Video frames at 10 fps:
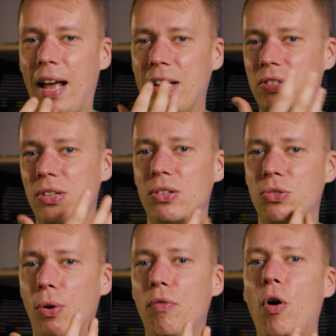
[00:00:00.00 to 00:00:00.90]
has a
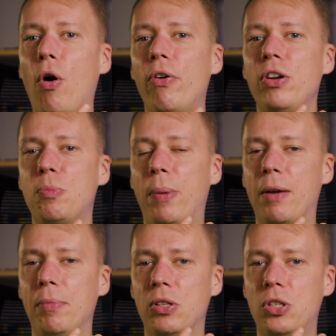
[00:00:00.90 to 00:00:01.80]
sort of orange
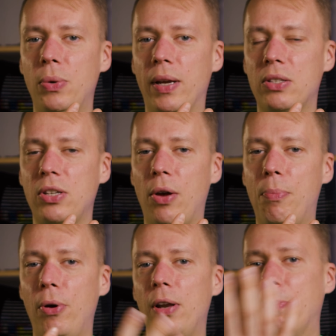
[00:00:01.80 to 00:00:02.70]
pigment to it. So
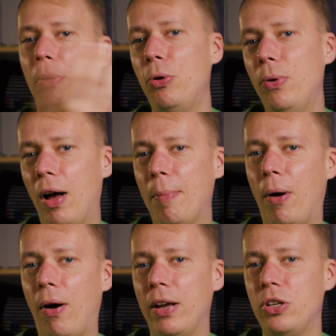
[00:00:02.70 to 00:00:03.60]
putting a blue light
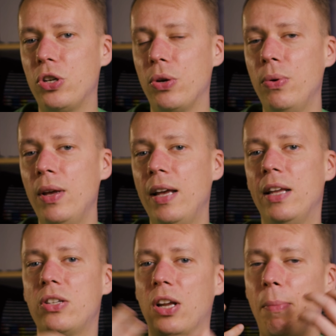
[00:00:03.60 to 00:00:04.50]
behind you
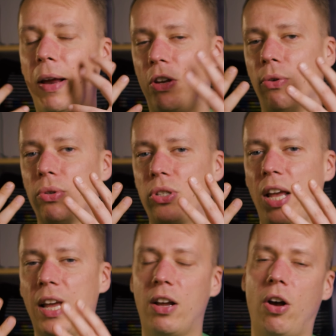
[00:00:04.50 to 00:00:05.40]
is going to make your
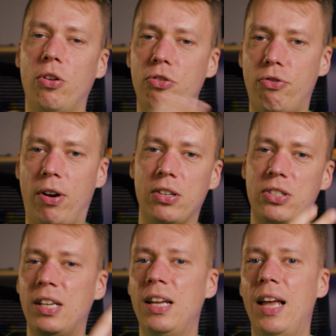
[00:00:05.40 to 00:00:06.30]
skin
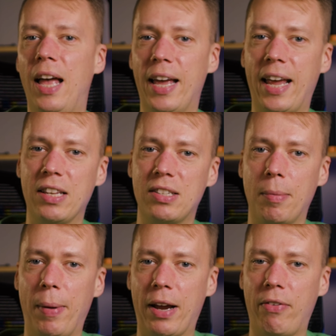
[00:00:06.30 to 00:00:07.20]
contrast against
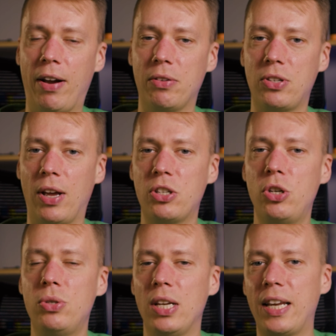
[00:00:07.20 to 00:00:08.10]
the background. So that's
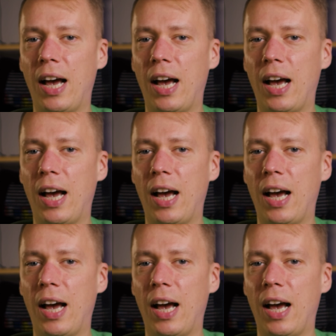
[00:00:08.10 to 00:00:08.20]
using